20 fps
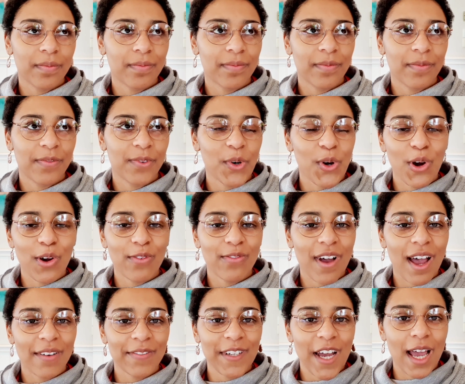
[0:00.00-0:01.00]
4 or
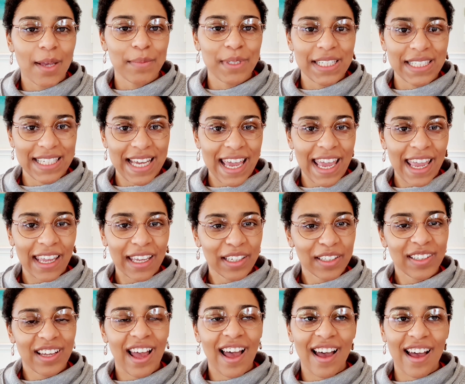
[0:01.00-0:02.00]
5 times a day,
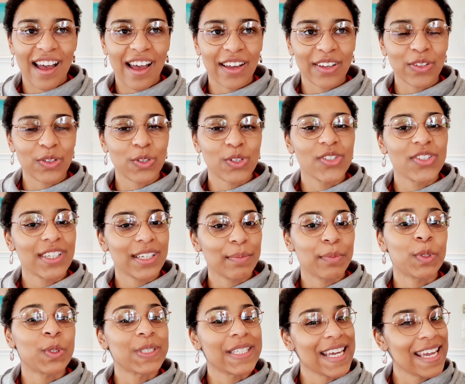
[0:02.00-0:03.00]
usually
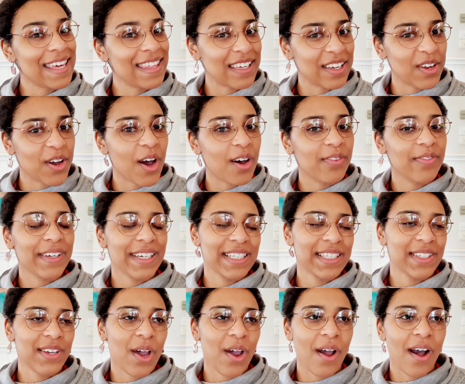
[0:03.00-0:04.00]
more tea than coffee.
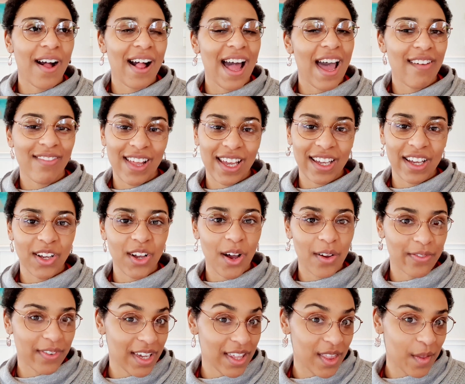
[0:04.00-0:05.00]
So I'll have like a
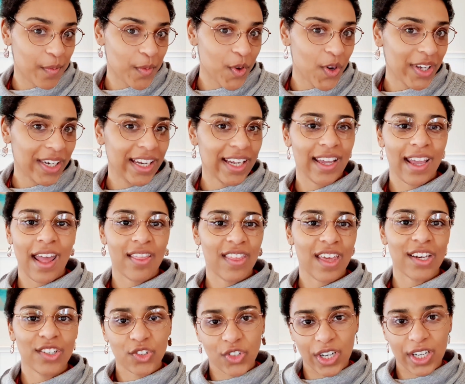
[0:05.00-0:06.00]
coffee in the morning and
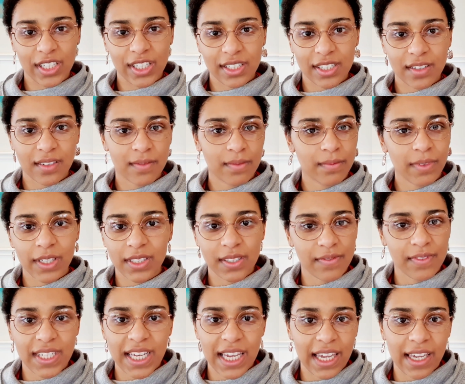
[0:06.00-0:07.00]
then drink lots
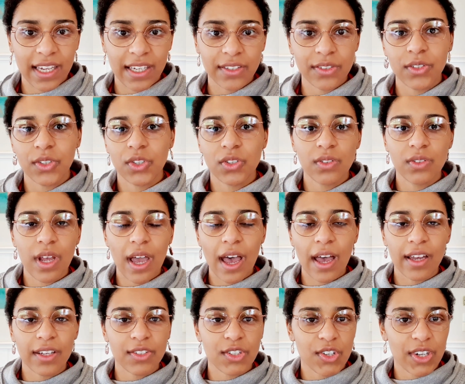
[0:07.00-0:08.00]
of tea
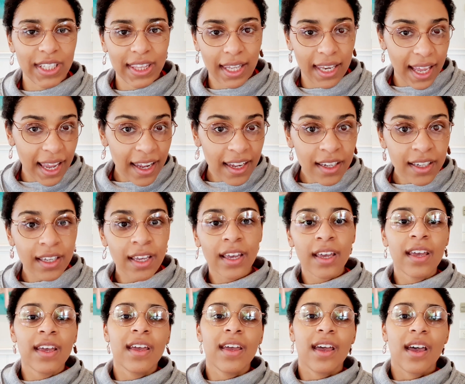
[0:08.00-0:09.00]
during the day.
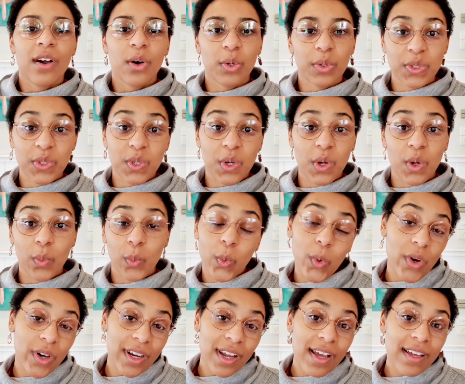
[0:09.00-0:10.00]
Also
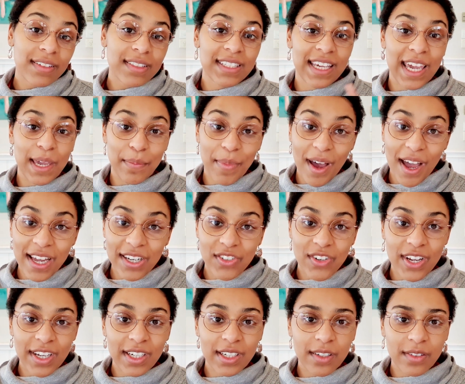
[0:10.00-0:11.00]
water to keep
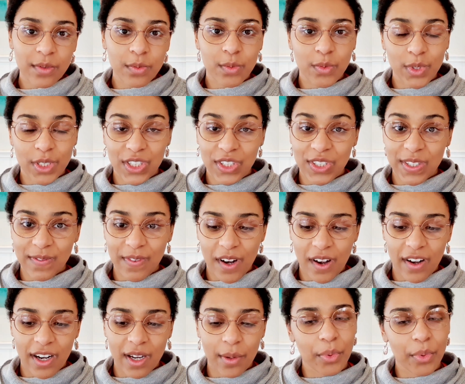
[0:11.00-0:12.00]
hydrated, which is
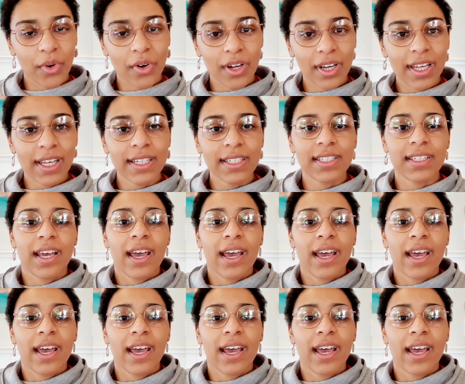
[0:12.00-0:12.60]
very important.